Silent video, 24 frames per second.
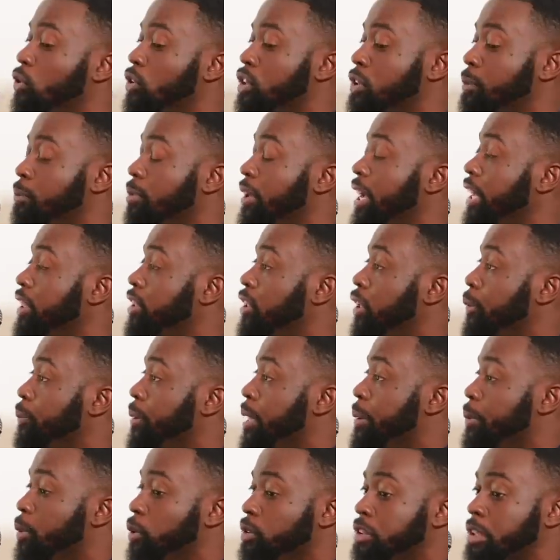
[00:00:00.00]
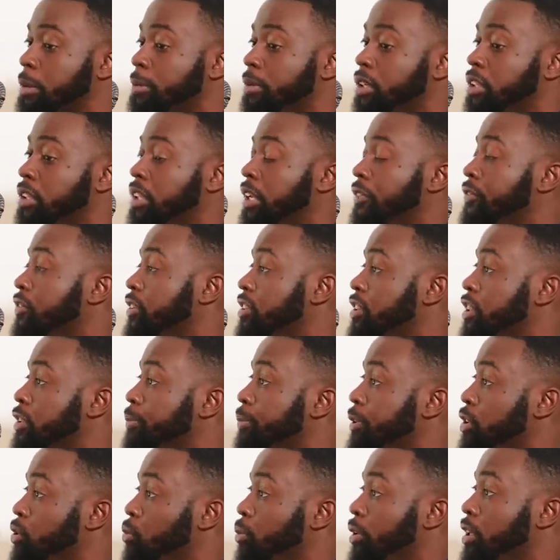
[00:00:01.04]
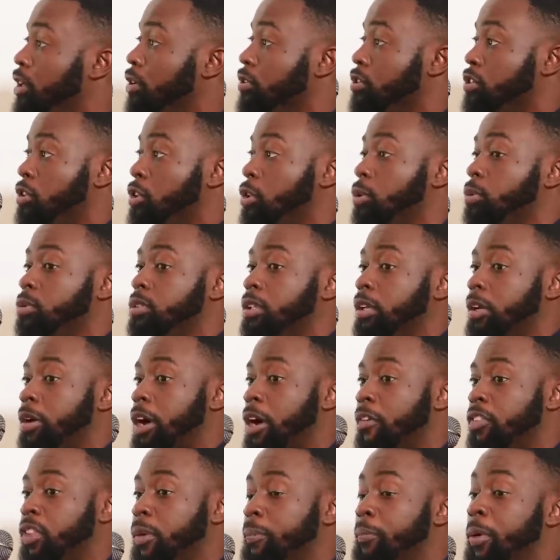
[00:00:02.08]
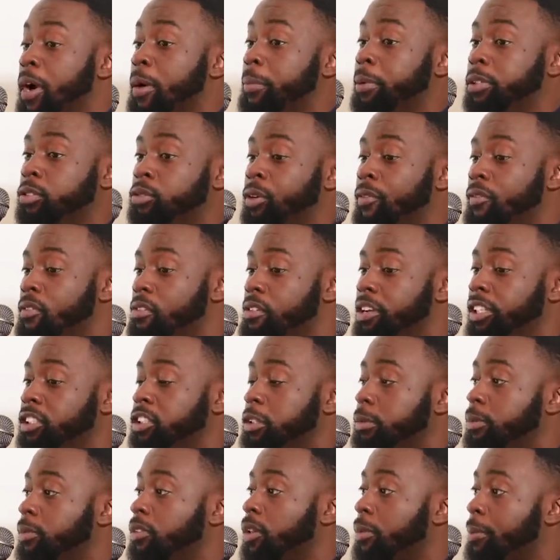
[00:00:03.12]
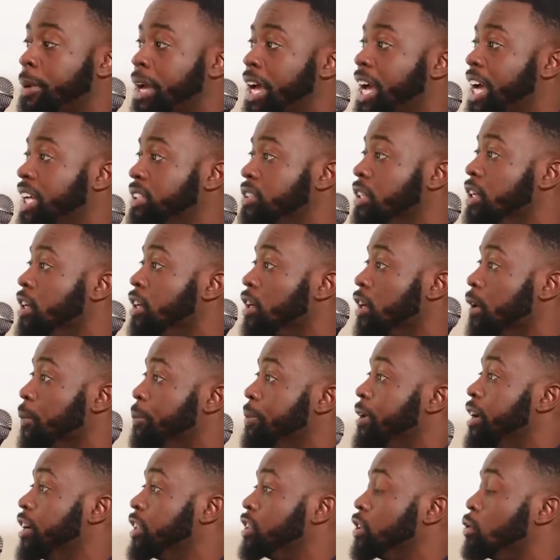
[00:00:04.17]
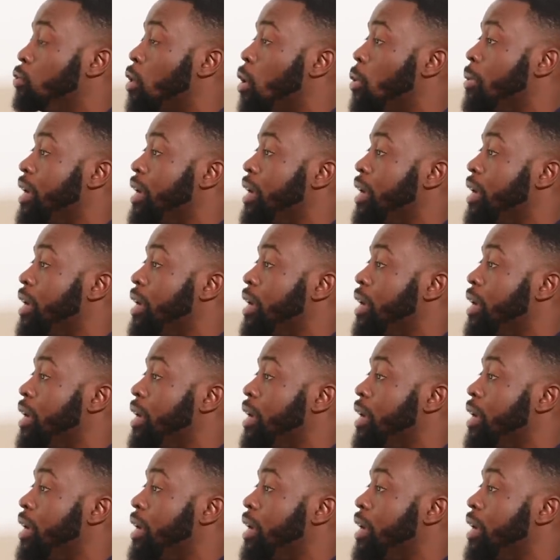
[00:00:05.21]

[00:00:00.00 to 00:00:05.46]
explain to the people some of the differences between those two the, of the purpose driven relationships of the past compared to what